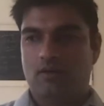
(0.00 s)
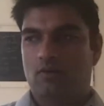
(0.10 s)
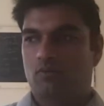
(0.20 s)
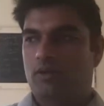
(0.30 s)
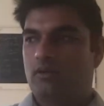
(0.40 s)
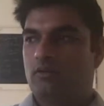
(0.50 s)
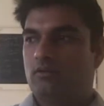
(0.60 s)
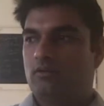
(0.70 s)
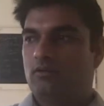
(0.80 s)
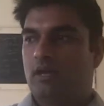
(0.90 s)
what
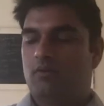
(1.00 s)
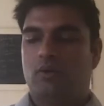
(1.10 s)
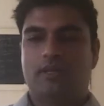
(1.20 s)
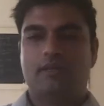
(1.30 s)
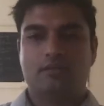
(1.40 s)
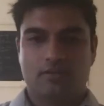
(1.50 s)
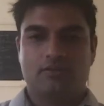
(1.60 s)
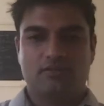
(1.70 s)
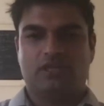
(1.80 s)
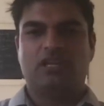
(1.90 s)
and what they do
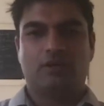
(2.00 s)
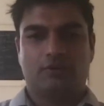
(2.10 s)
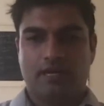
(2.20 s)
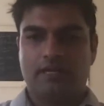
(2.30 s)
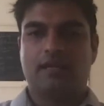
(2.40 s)
these are curated